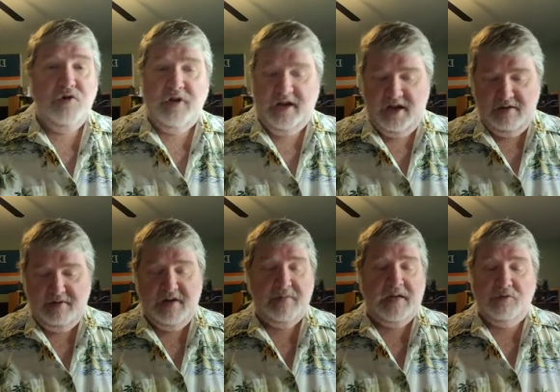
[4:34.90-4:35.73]
knowing him,
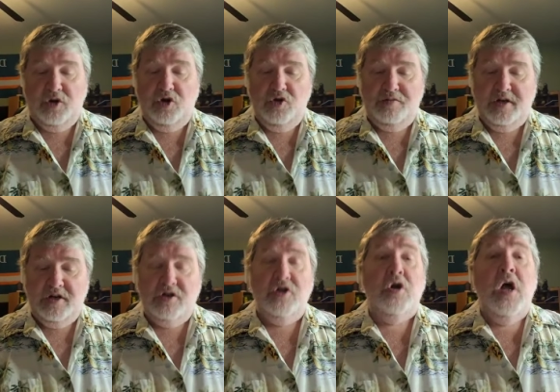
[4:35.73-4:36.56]
he'd be able to open
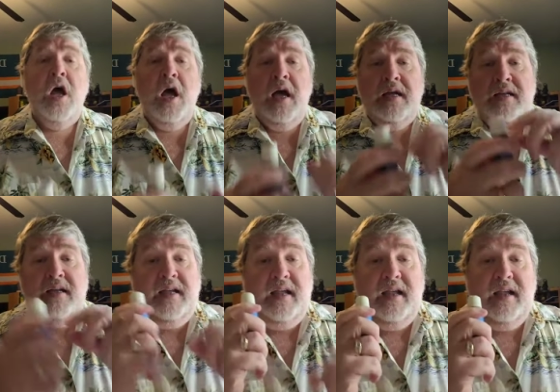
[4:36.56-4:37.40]
it too.
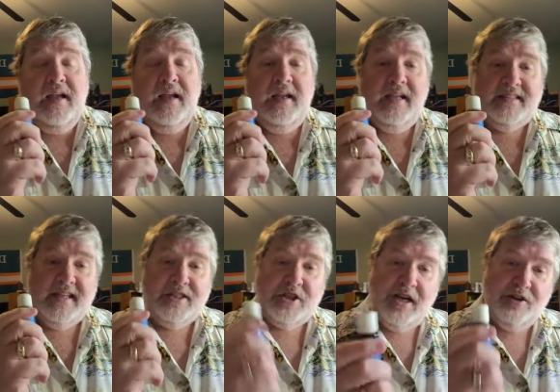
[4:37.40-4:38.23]
It's a
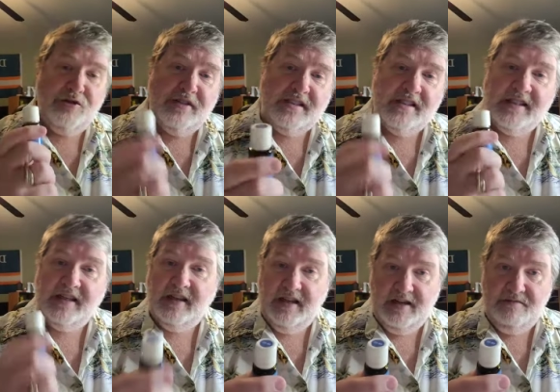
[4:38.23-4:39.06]
child-resistant
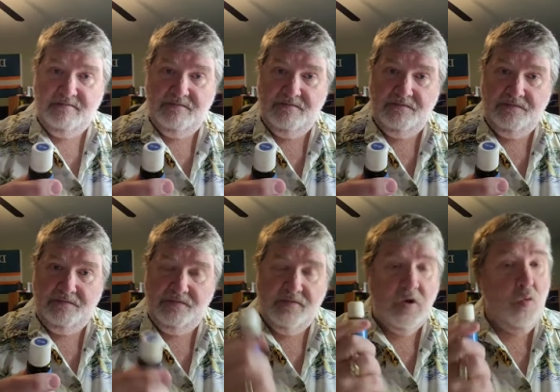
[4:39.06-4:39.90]
lid.
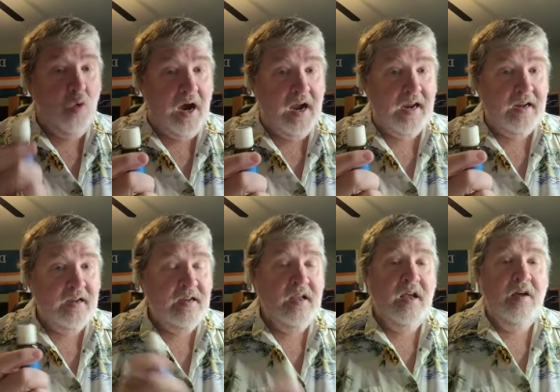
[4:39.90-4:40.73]
Why?
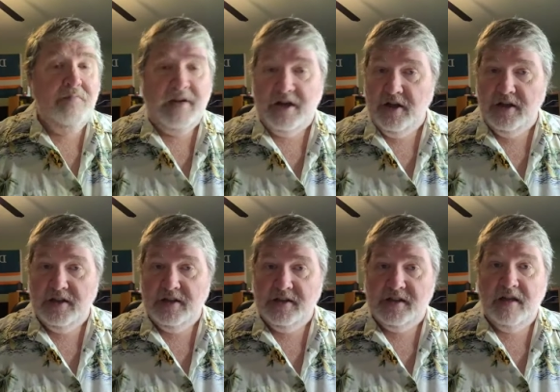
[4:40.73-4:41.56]

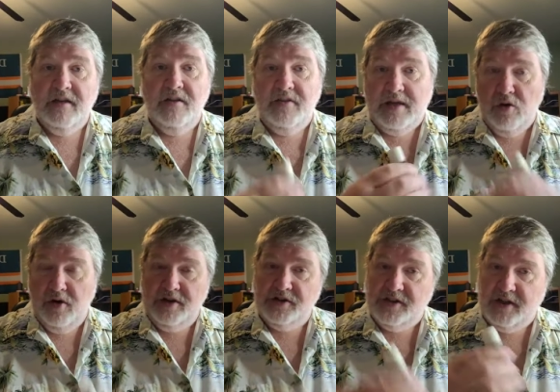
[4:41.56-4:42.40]
Because the
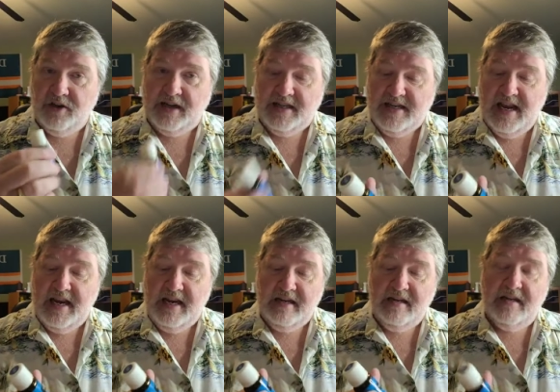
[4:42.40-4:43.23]
oils that are
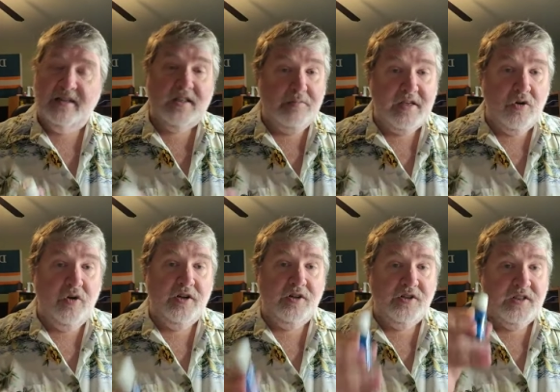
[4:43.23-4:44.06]
contained, some of the
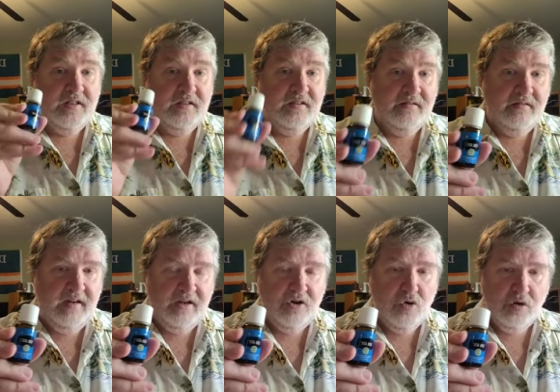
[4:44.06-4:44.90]
oils
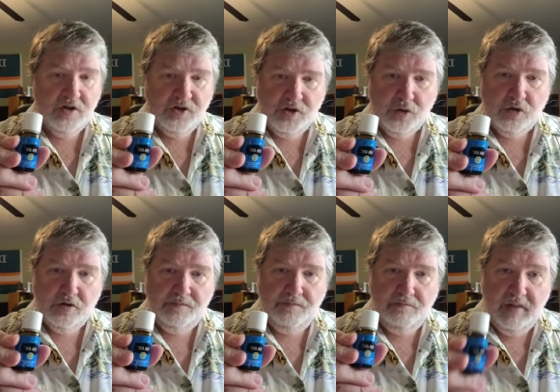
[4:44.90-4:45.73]
in Cool
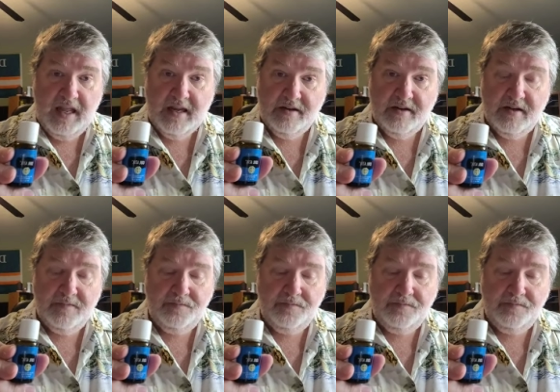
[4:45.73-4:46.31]
Azul blend,